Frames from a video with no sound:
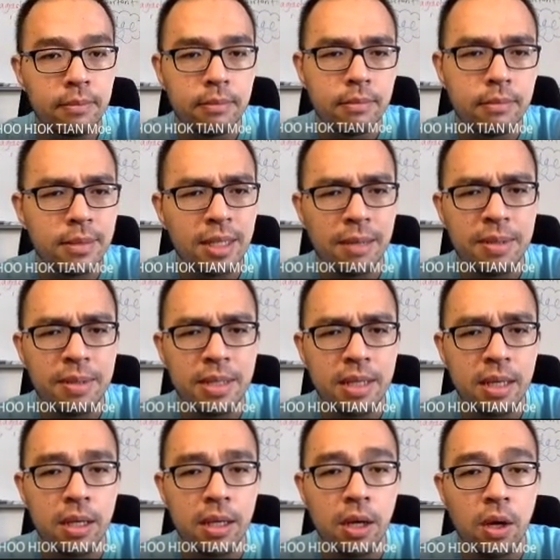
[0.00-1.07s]
let me see,
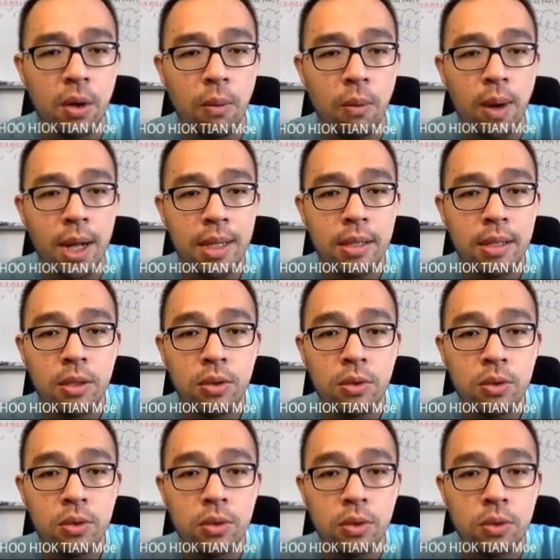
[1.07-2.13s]

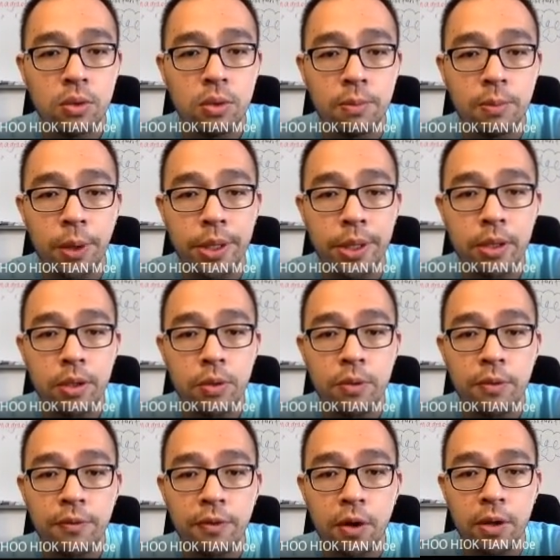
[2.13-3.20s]

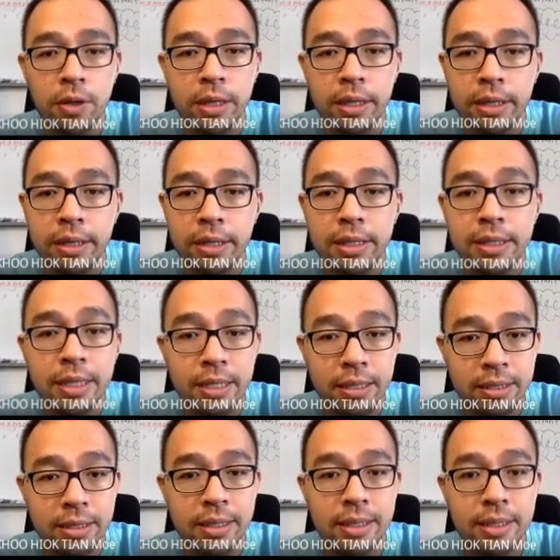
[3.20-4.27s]
122.24 degrees
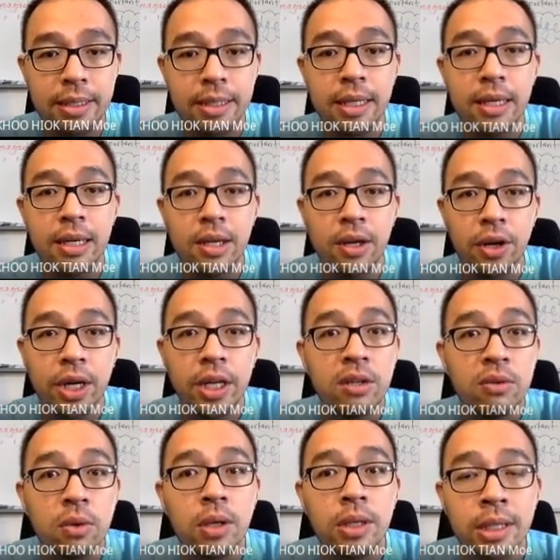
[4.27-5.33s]
Celsius. Okay, the
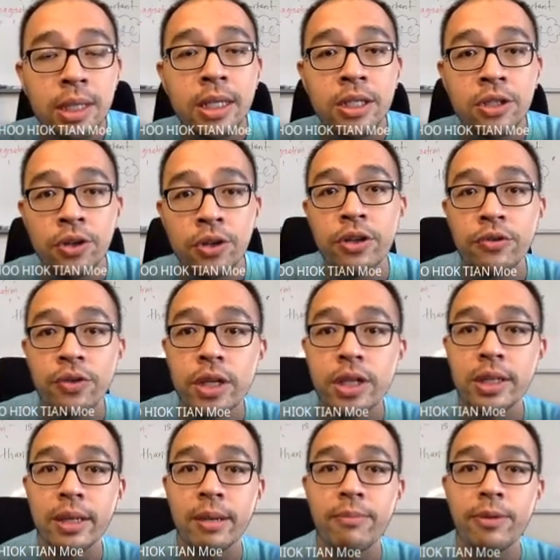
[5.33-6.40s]
water is going to reach a
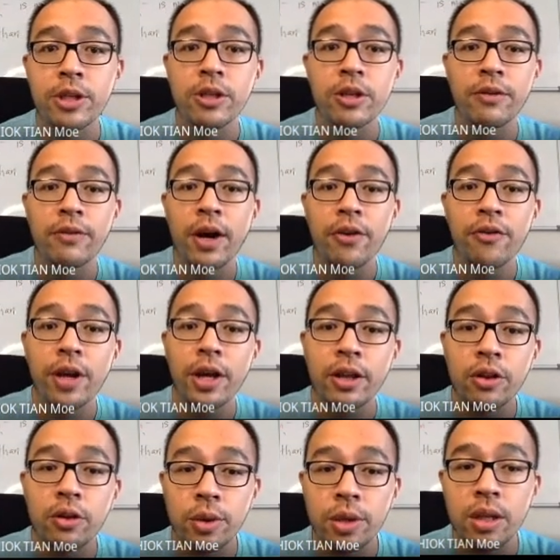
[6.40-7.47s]
temperature of
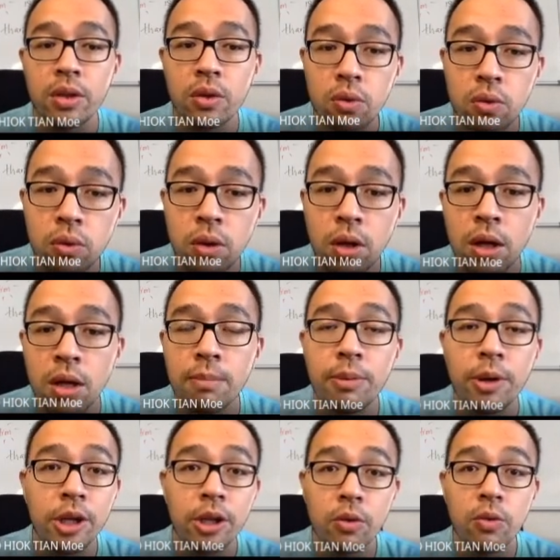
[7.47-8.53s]

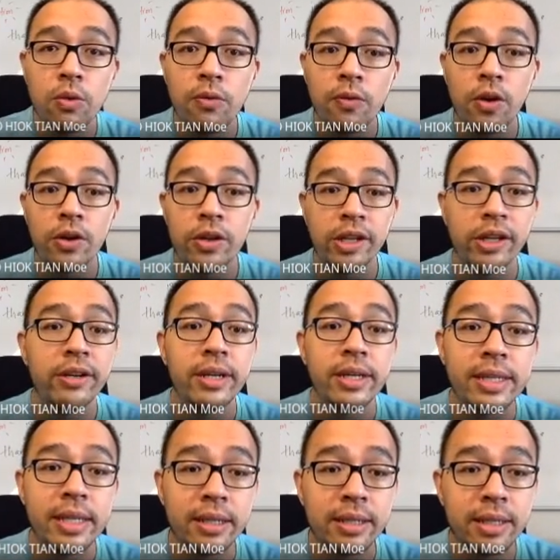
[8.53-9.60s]
122.24 degrees
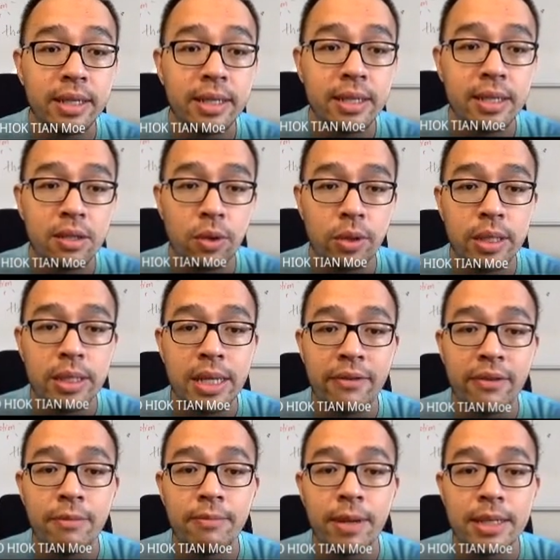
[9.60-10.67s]
Celsius. 27
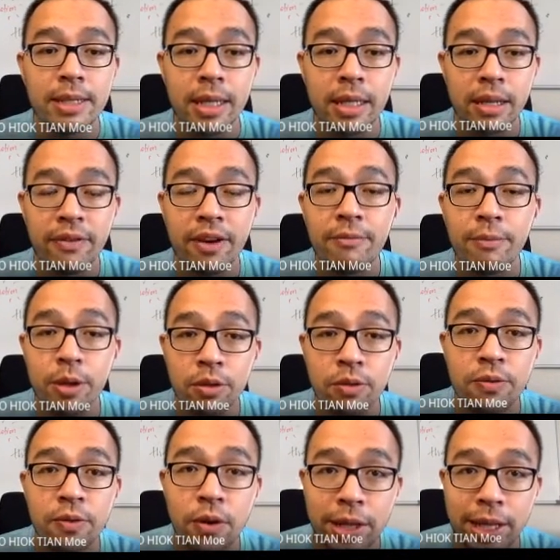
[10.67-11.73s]
plus
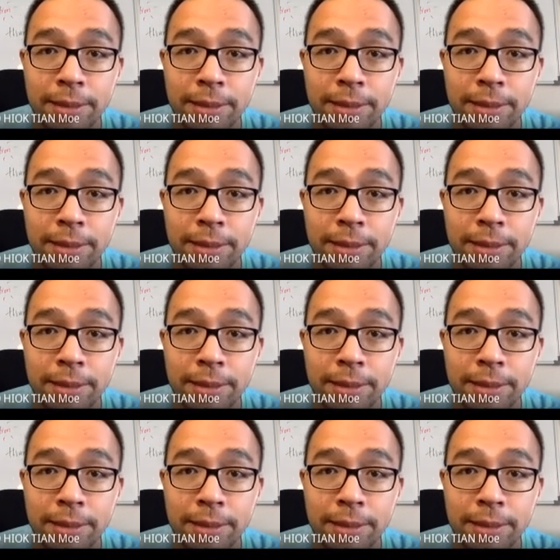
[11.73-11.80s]
95.24.